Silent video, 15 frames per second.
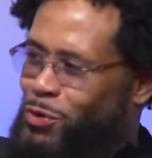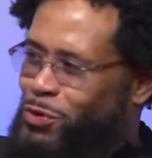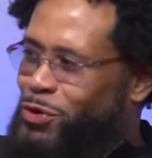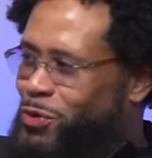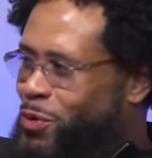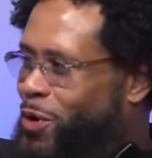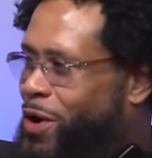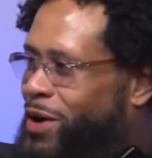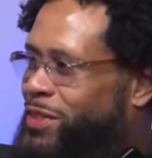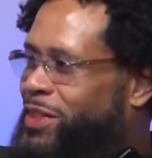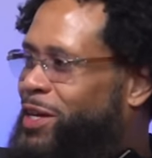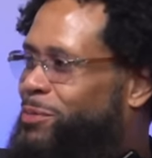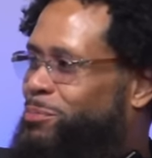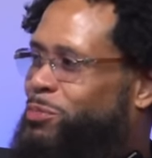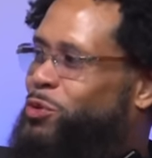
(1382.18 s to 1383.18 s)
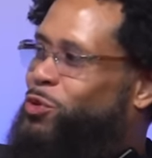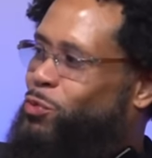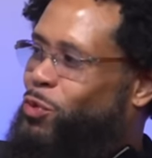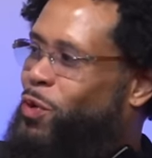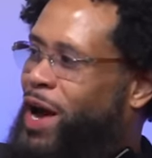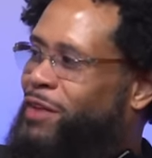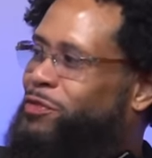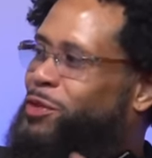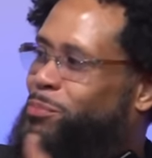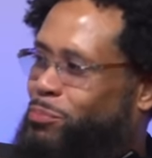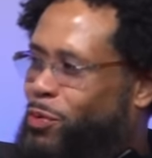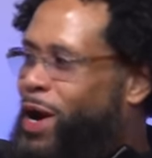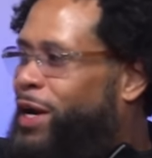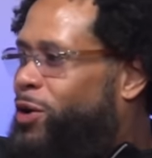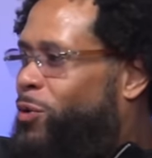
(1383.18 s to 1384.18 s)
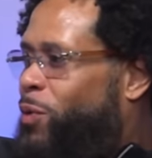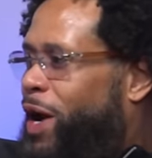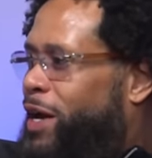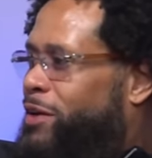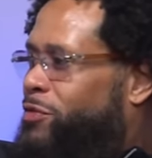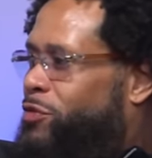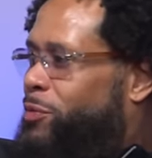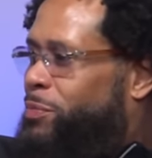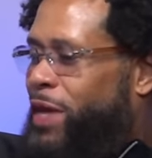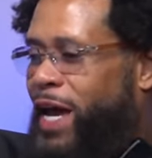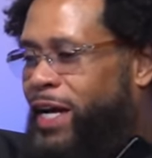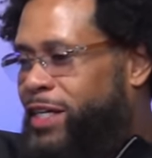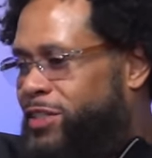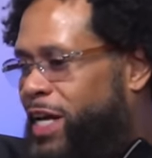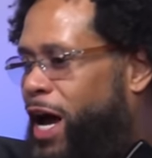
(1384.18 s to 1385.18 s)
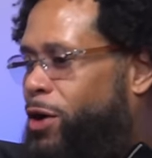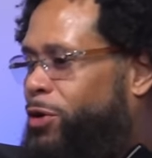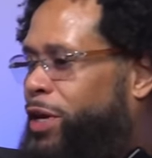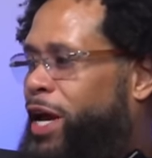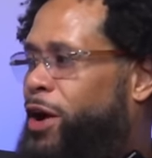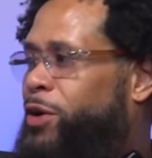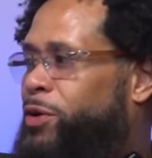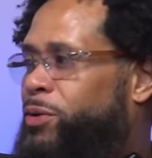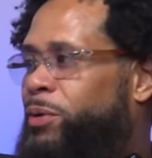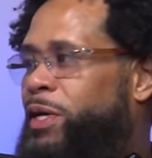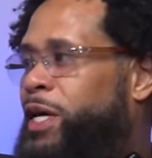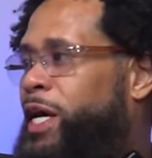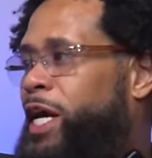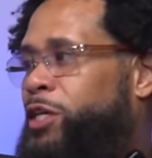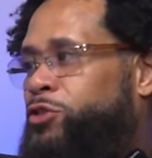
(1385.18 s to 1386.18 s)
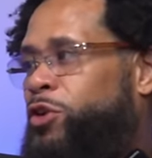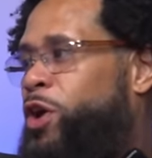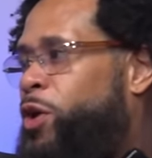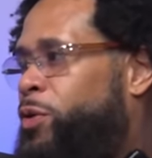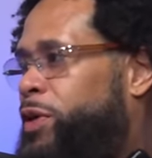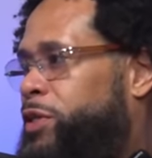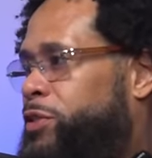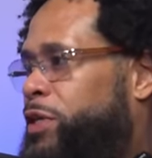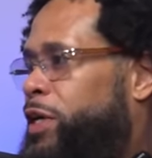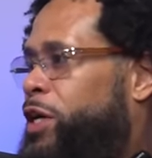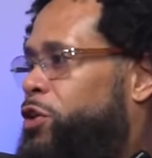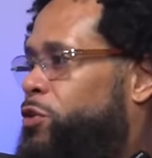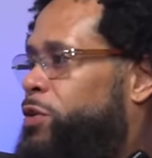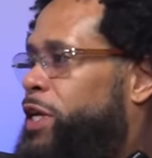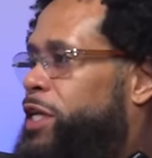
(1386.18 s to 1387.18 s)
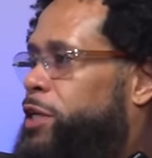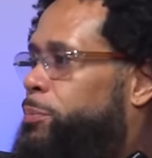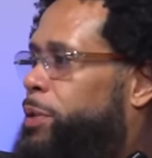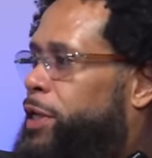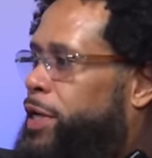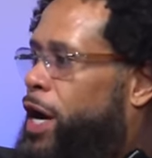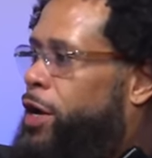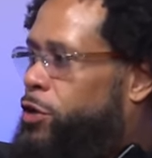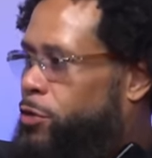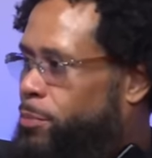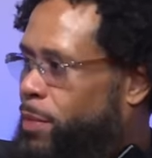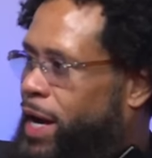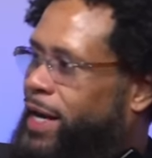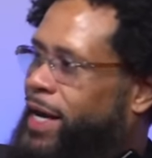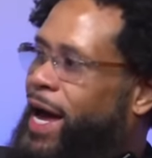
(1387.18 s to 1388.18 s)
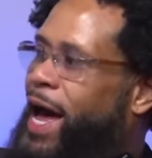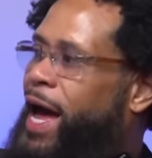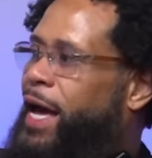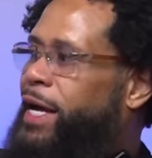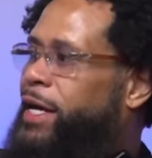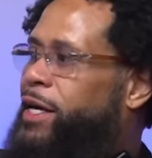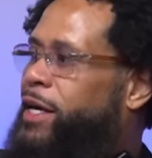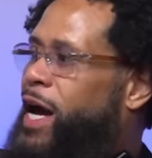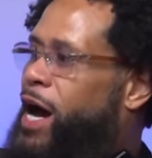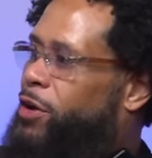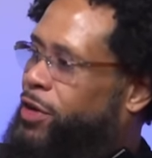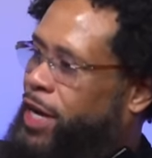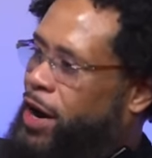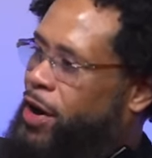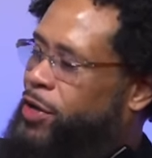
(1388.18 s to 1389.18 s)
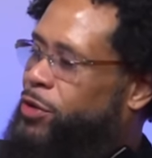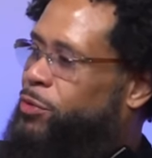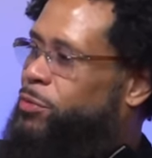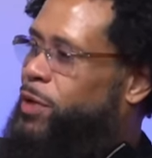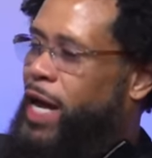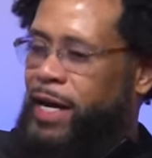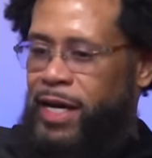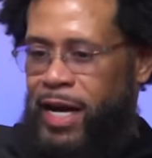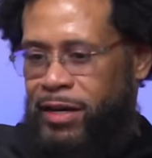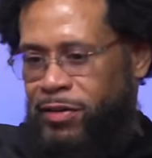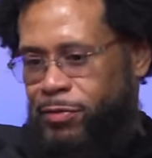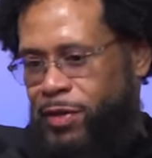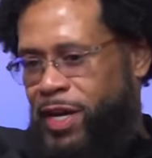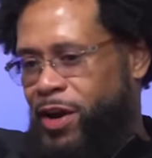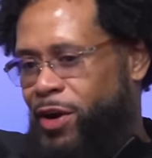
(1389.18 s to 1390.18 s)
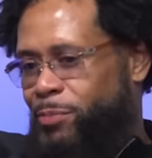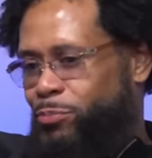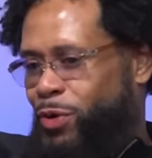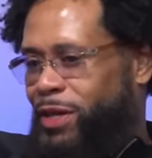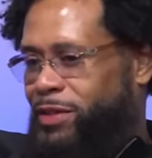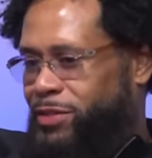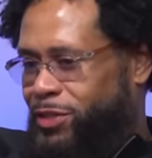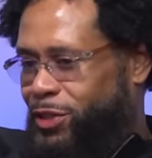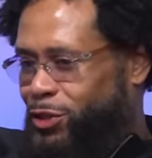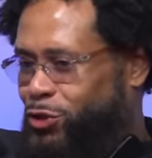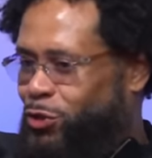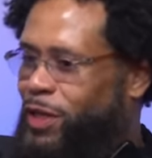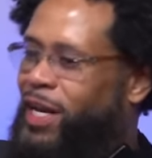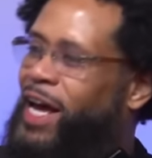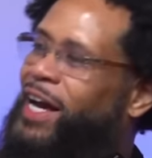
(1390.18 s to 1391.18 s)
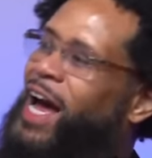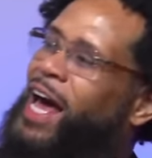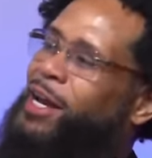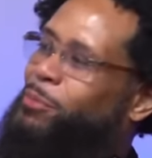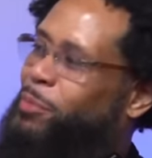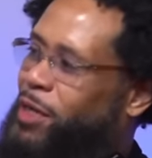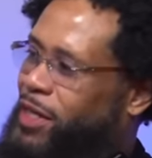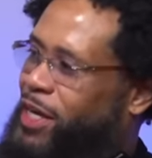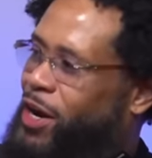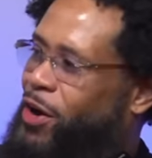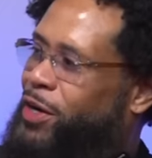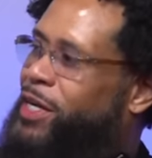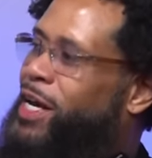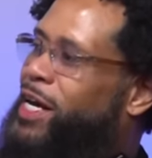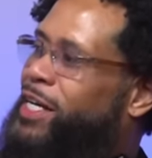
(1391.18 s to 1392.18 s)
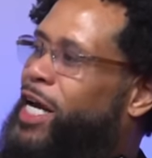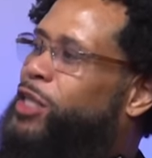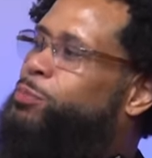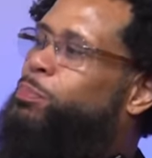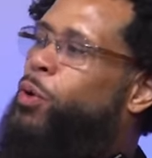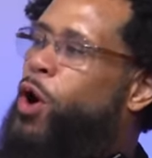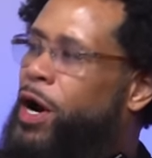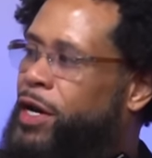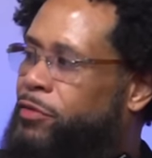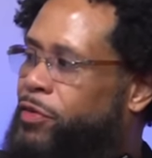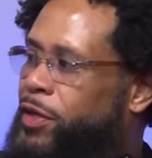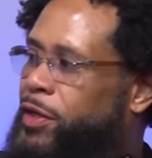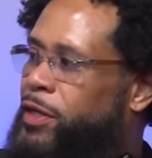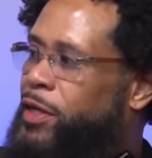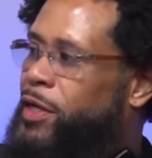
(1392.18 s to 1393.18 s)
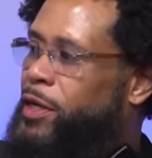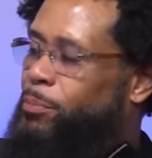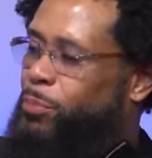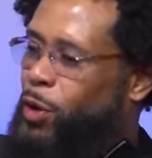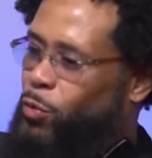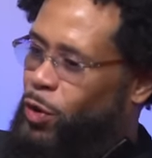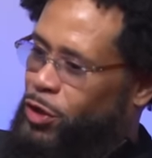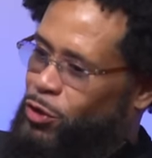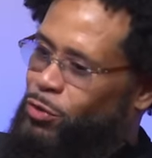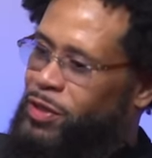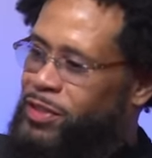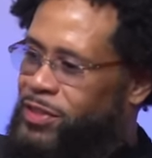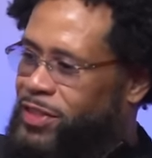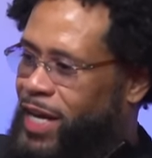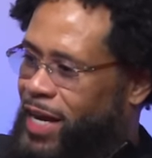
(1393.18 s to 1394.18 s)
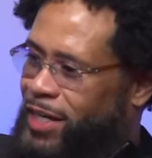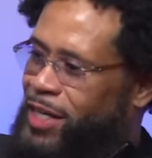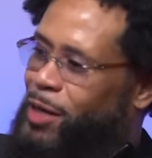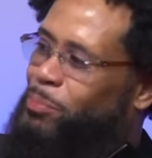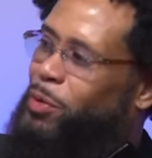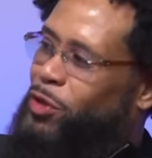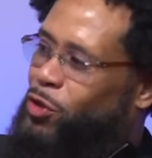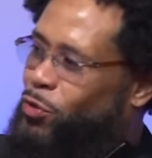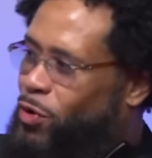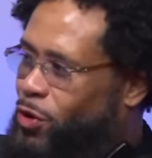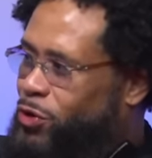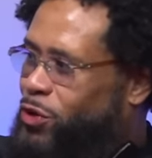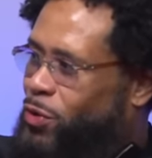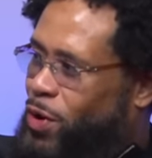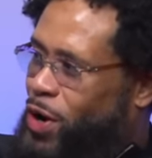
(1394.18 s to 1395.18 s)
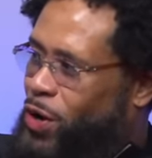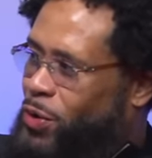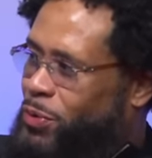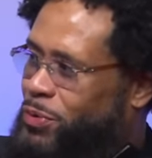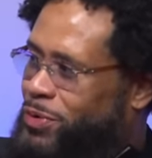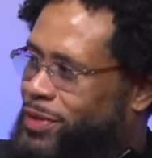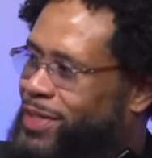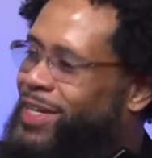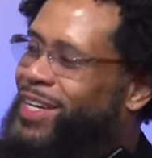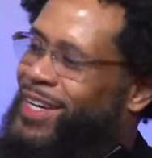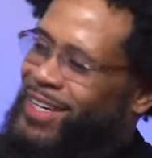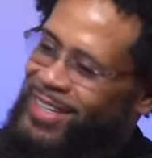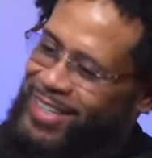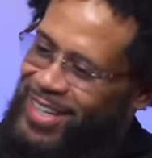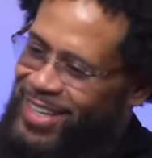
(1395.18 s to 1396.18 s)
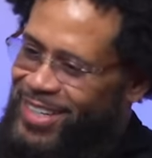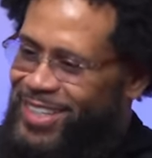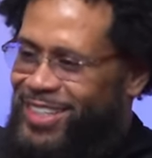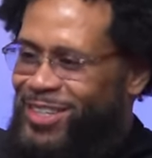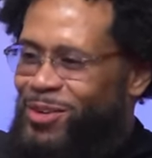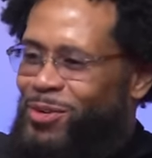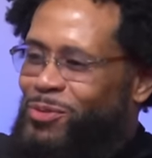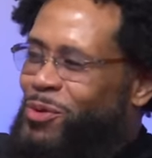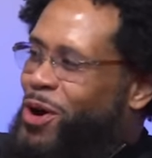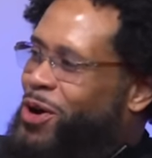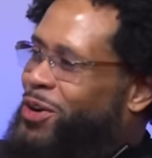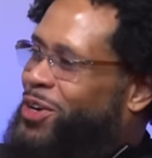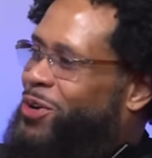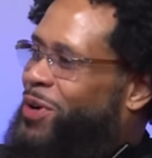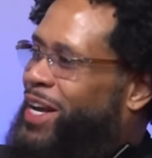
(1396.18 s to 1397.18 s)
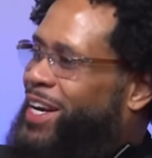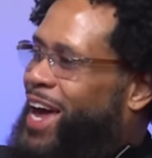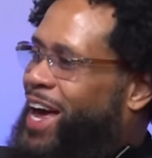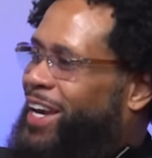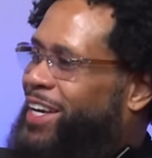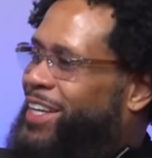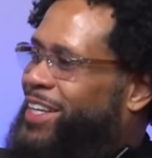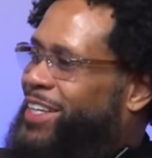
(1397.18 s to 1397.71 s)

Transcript: you are, then you will have to break away from that because I'll carry you as long as you need to be carried. You my guy. I'll carry you. Like I didn't carry brothers in the street, like I didn't been carried. That's part of it. But when you can stand up and you on your own, then walk, go ahead and handle like, it. Why